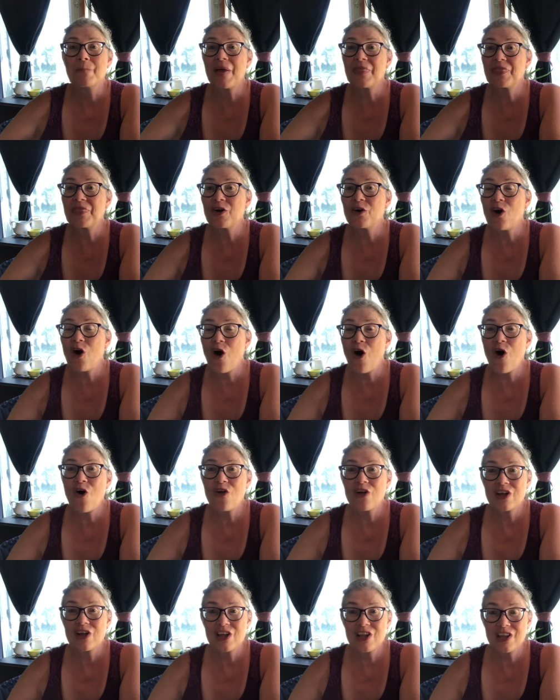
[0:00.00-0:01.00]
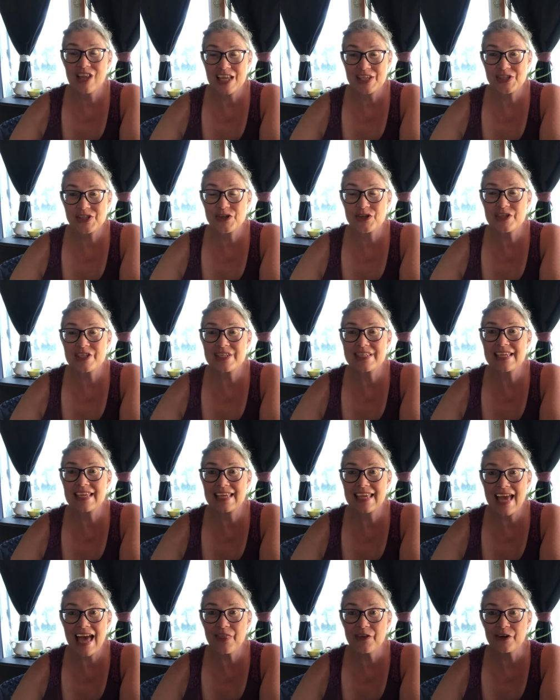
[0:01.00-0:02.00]
But they're all clustered
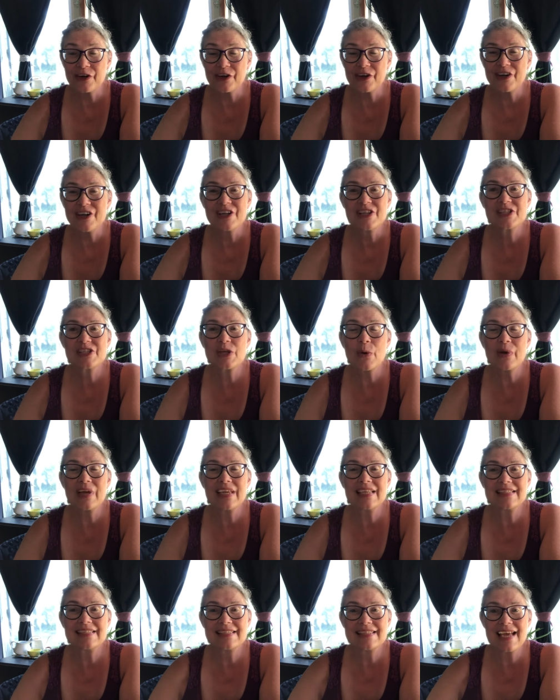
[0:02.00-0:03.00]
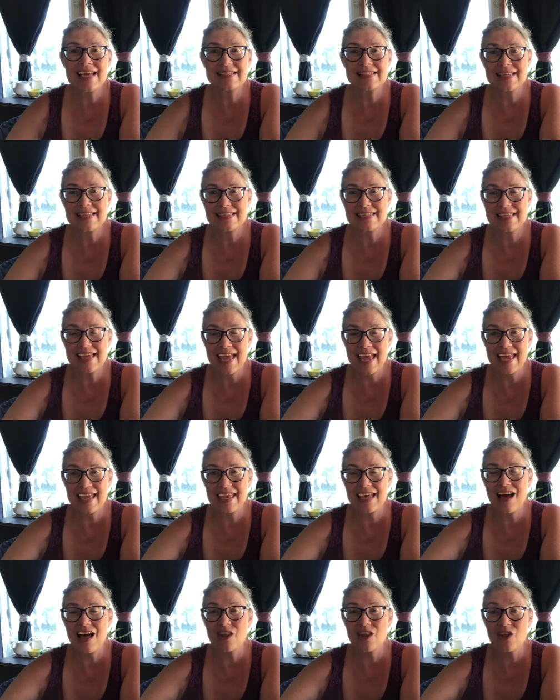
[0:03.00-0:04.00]
together, so it doesn't
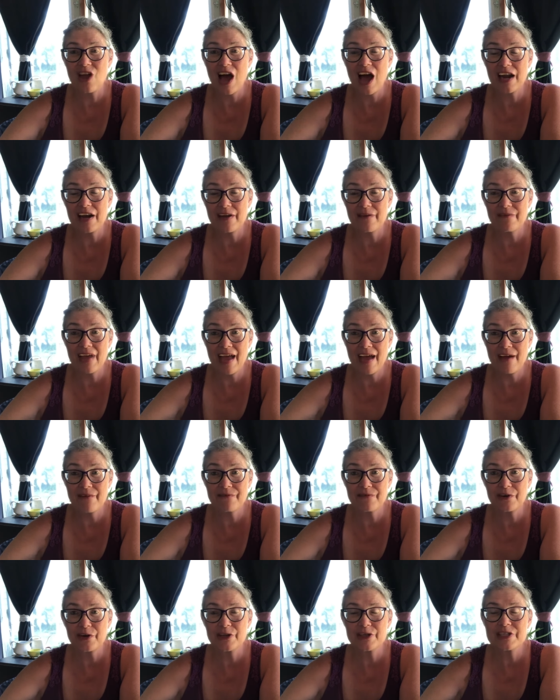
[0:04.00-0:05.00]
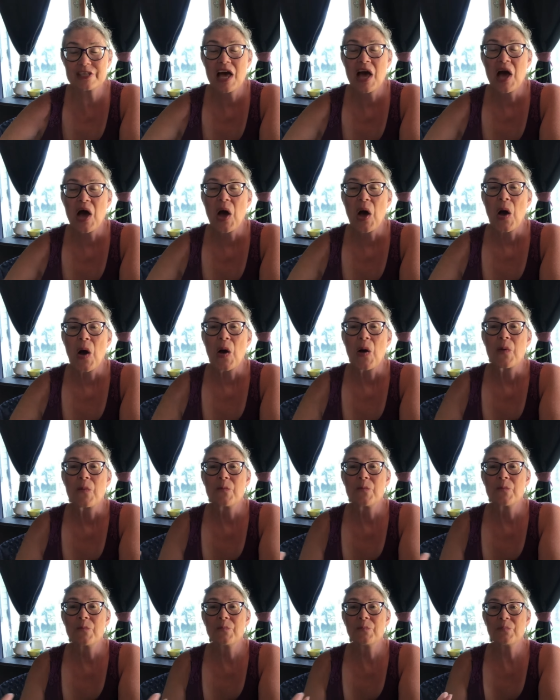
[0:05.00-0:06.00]
take a lot of effort.
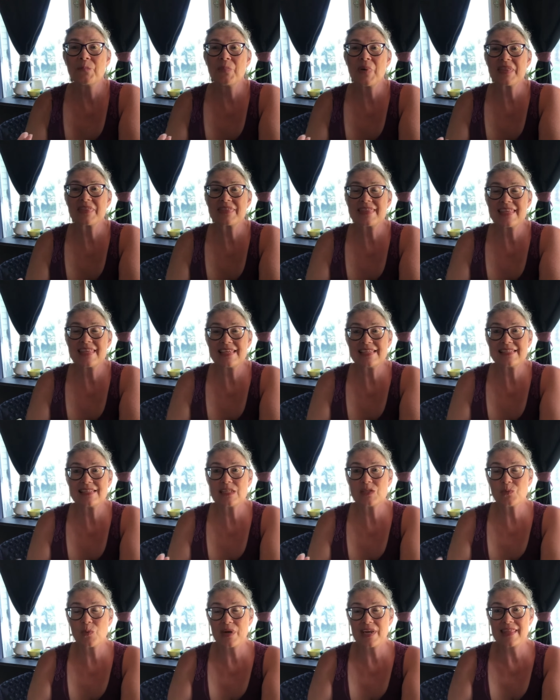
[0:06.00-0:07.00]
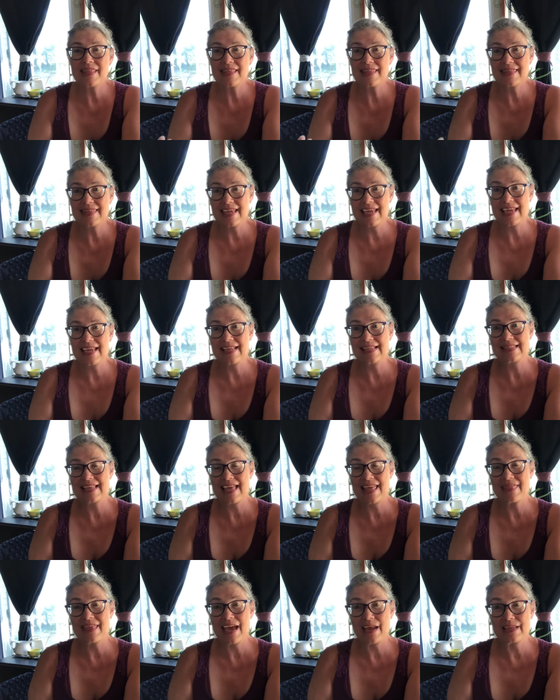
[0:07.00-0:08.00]
But this is one of the things
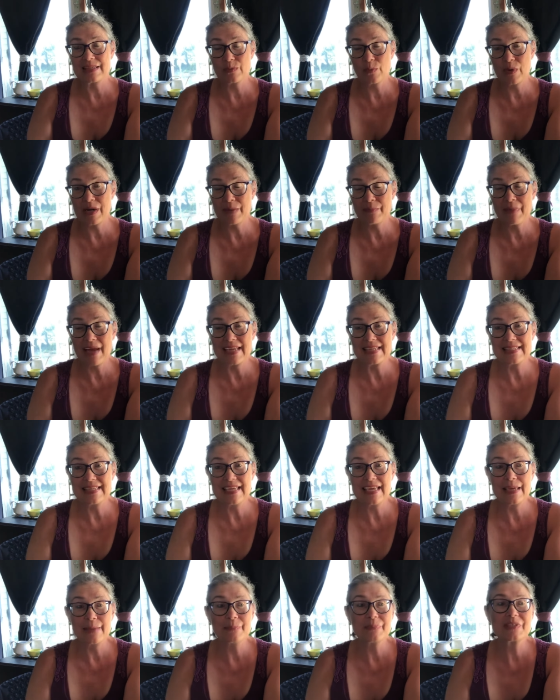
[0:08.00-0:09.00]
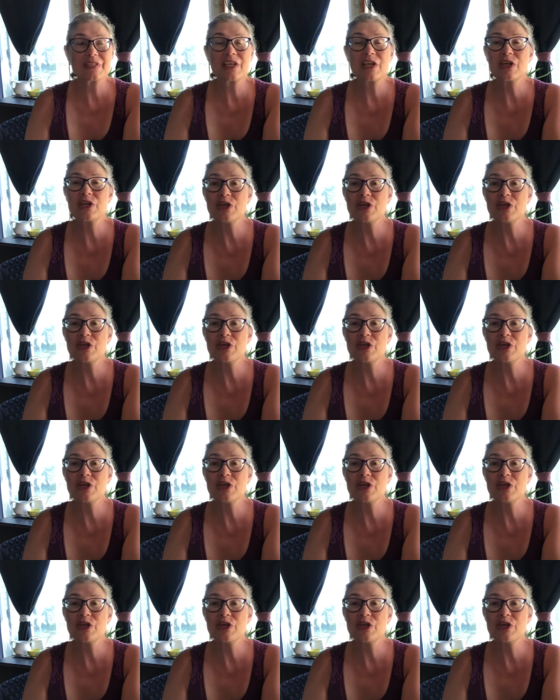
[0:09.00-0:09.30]
that is one of my tips.